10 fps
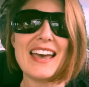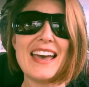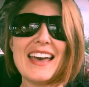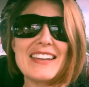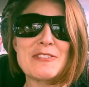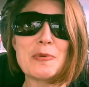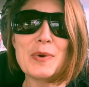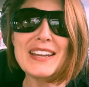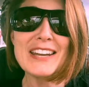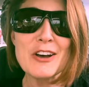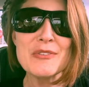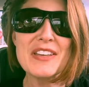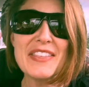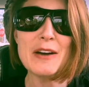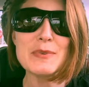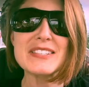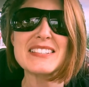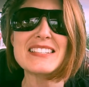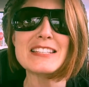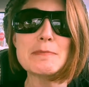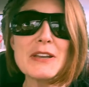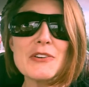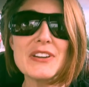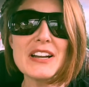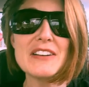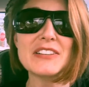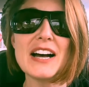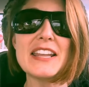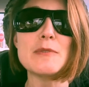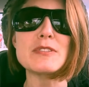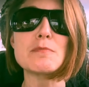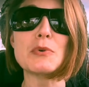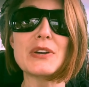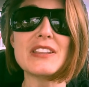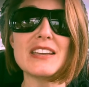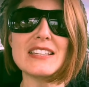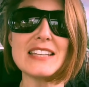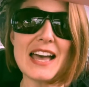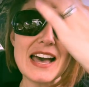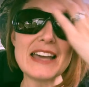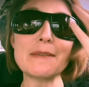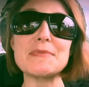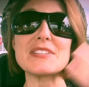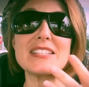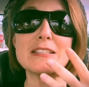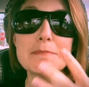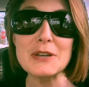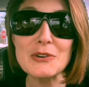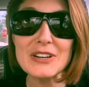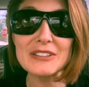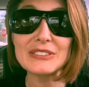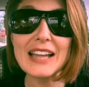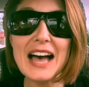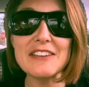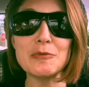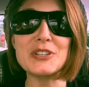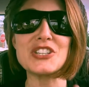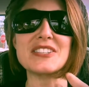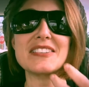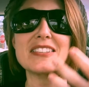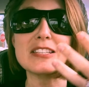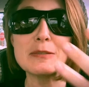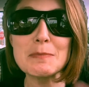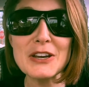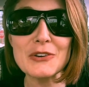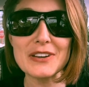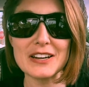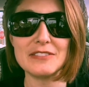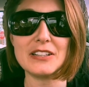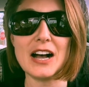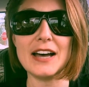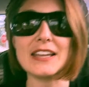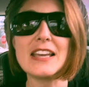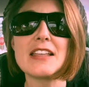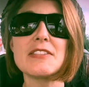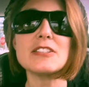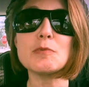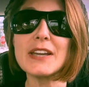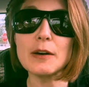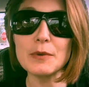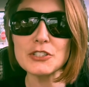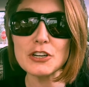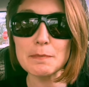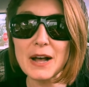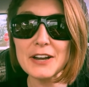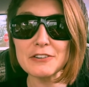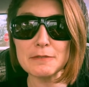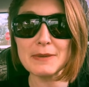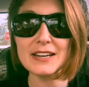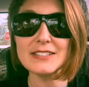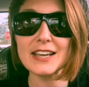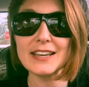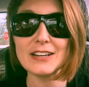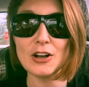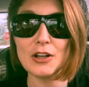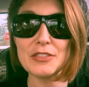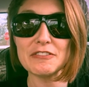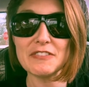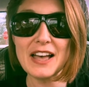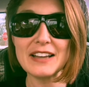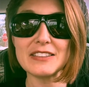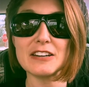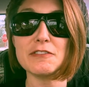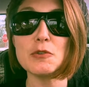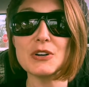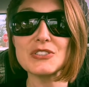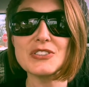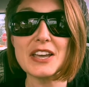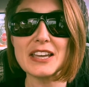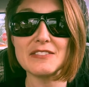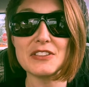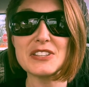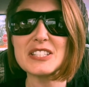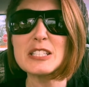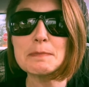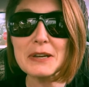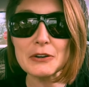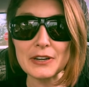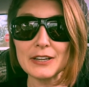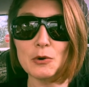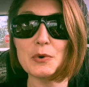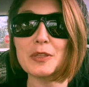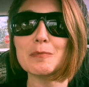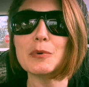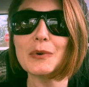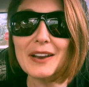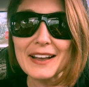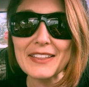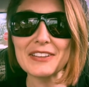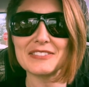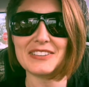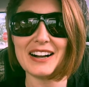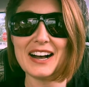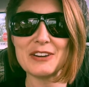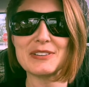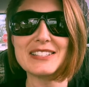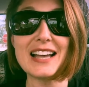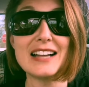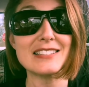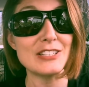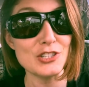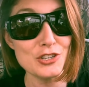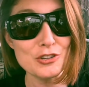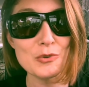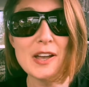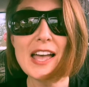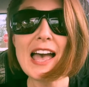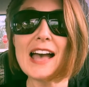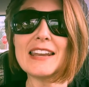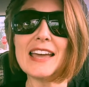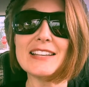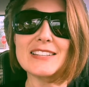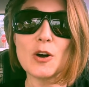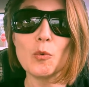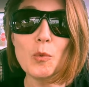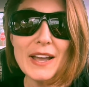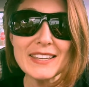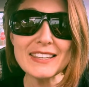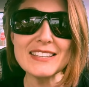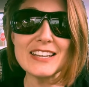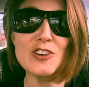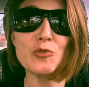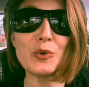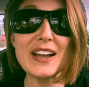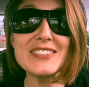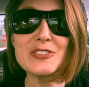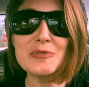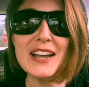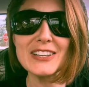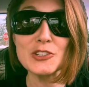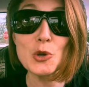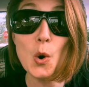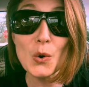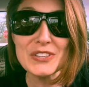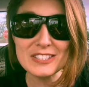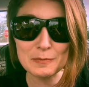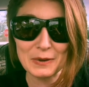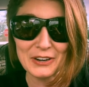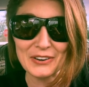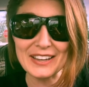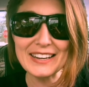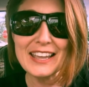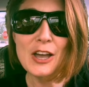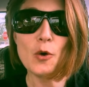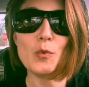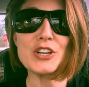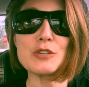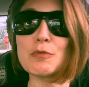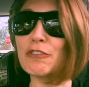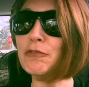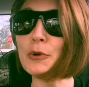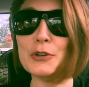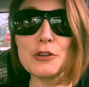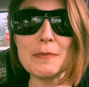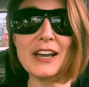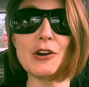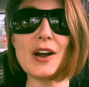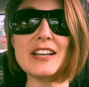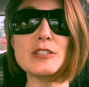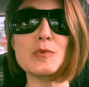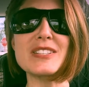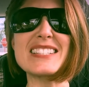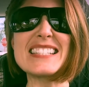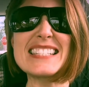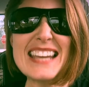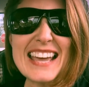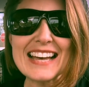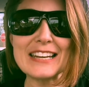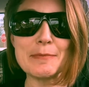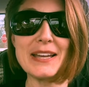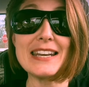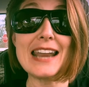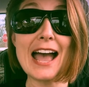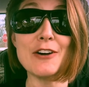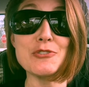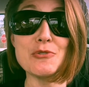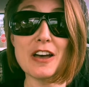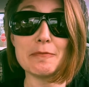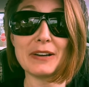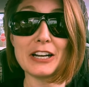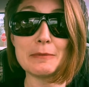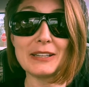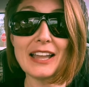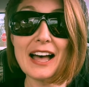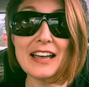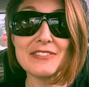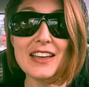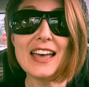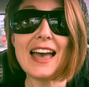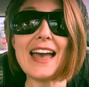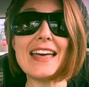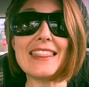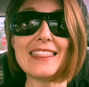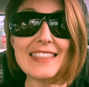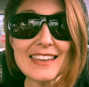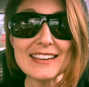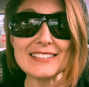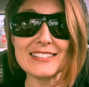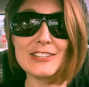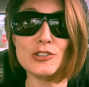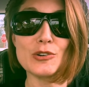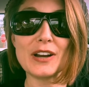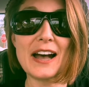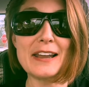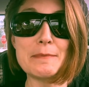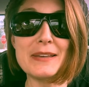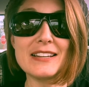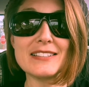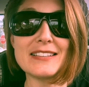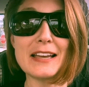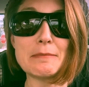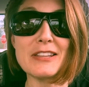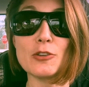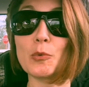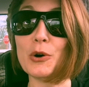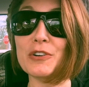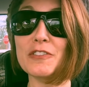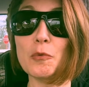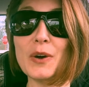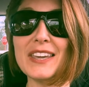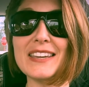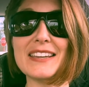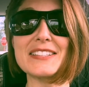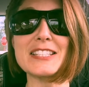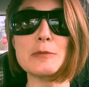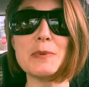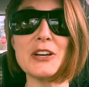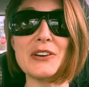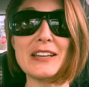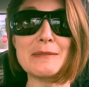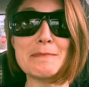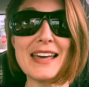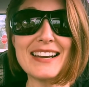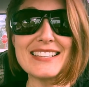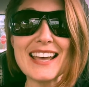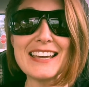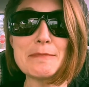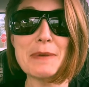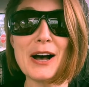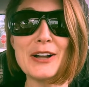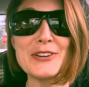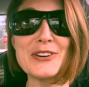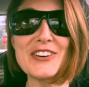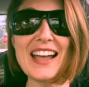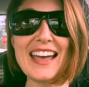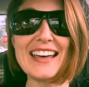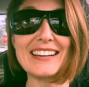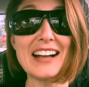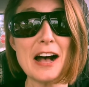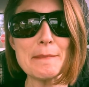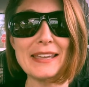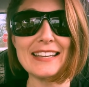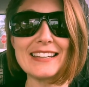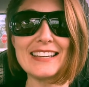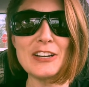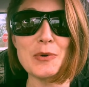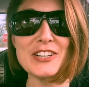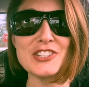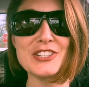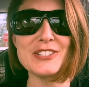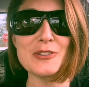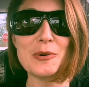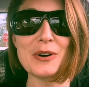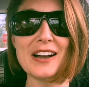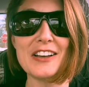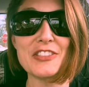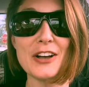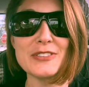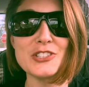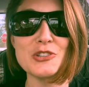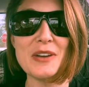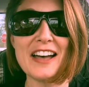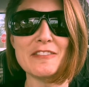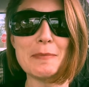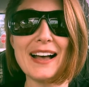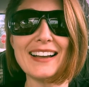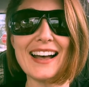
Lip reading: And we know that that was the spirit of God. He was breathing into Adam the spirit of life, which is the spirit of God. This week I want you to ponder and meditate on the fact that if you are saved, the spirit or the breath of God resides in you and has awakened and resurrected your spirit, which before you met Christ was dead, but now you have become alive. And this is your God a Minute segment, the word of the week, spirit. Meditate, ponder, and comment any questions or thoughts that you have. Bye,